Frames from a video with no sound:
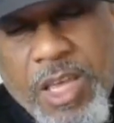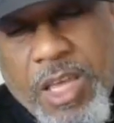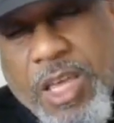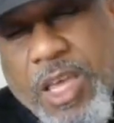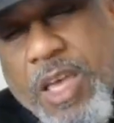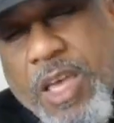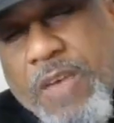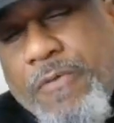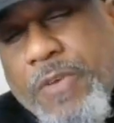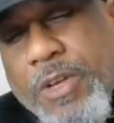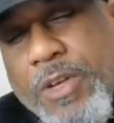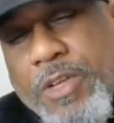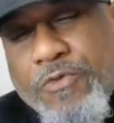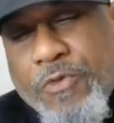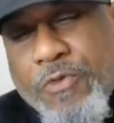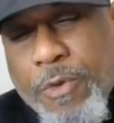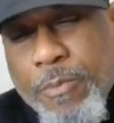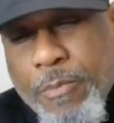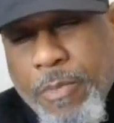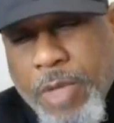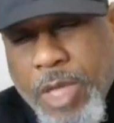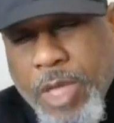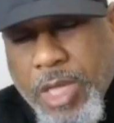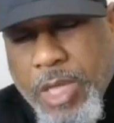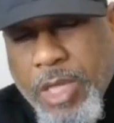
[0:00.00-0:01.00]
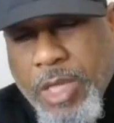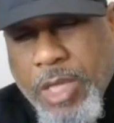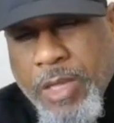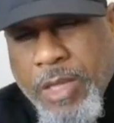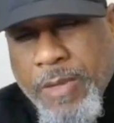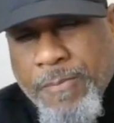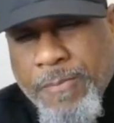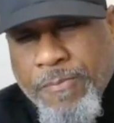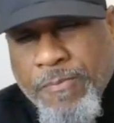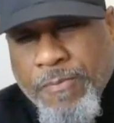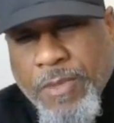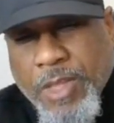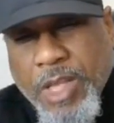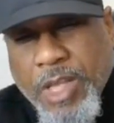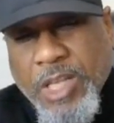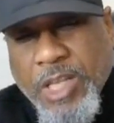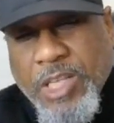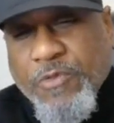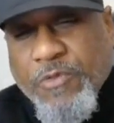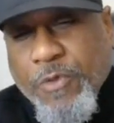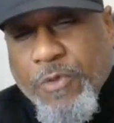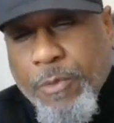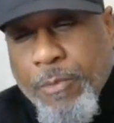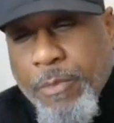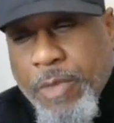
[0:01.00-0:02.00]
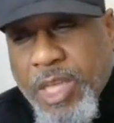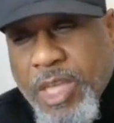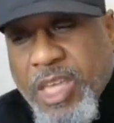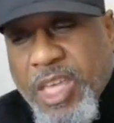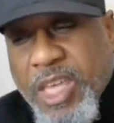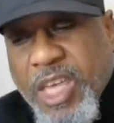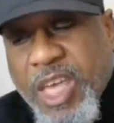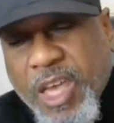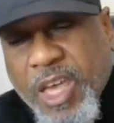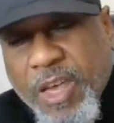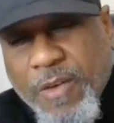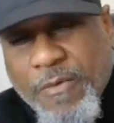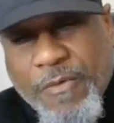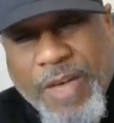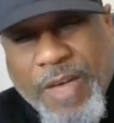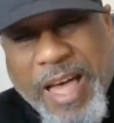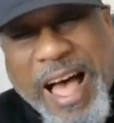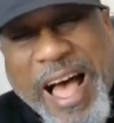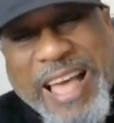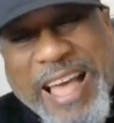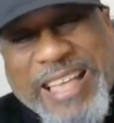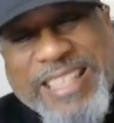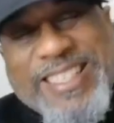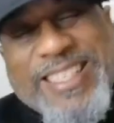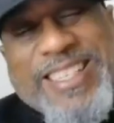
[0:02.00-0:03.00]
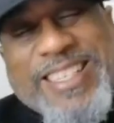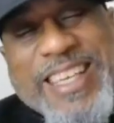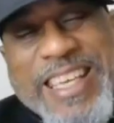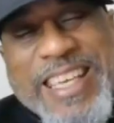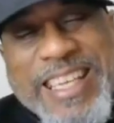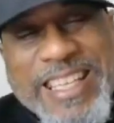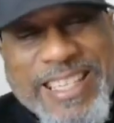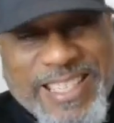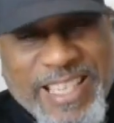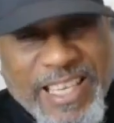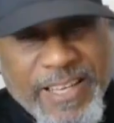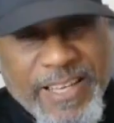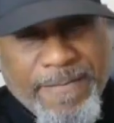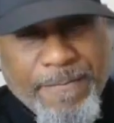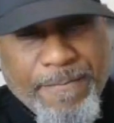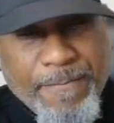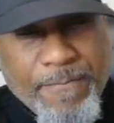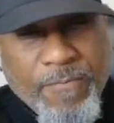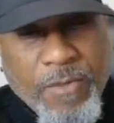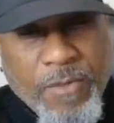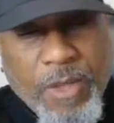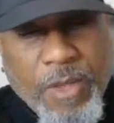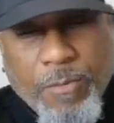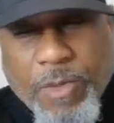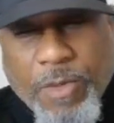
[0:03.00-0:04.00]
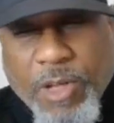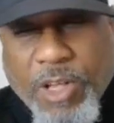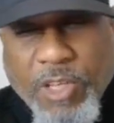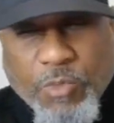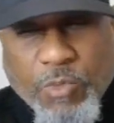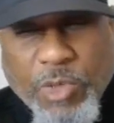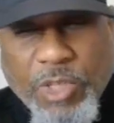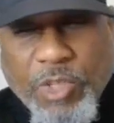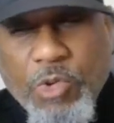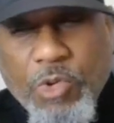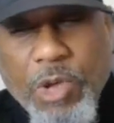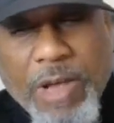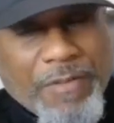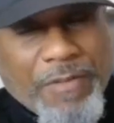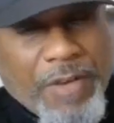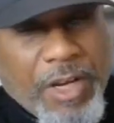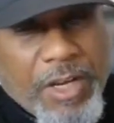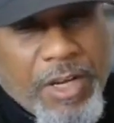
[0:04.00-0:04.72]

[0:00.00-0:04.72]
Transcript: If it's for me, it's for me if I seize it. Because what you have to